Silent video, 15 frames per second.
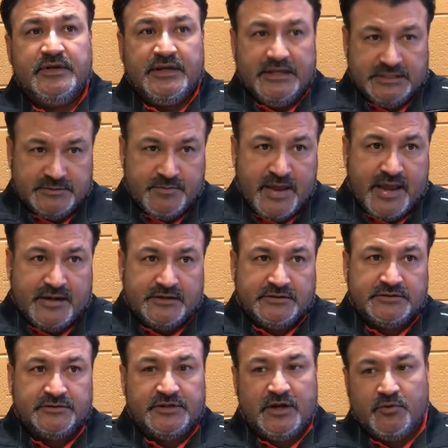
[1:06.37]
He's back,
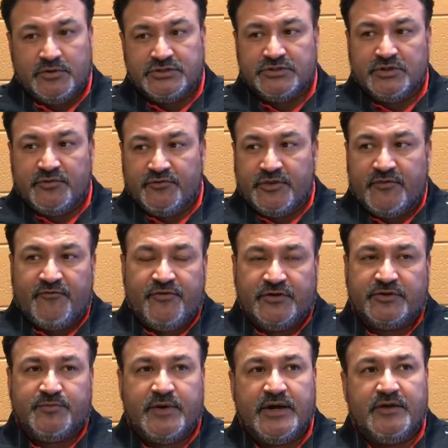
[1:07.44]
so now we're just looking for the
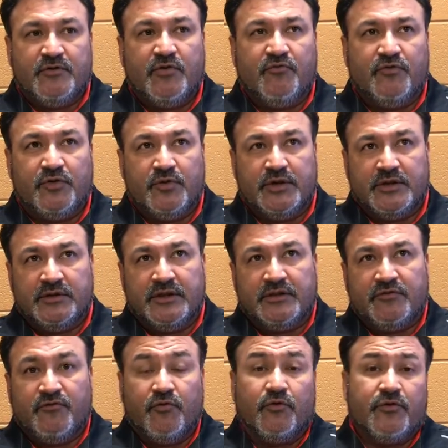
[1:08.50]
fifth spot, and hopefully we can
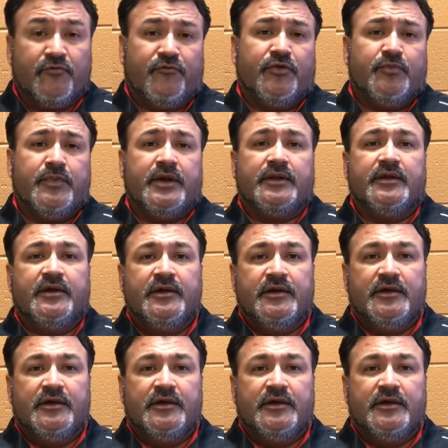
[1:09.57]
get the fourth and fifth man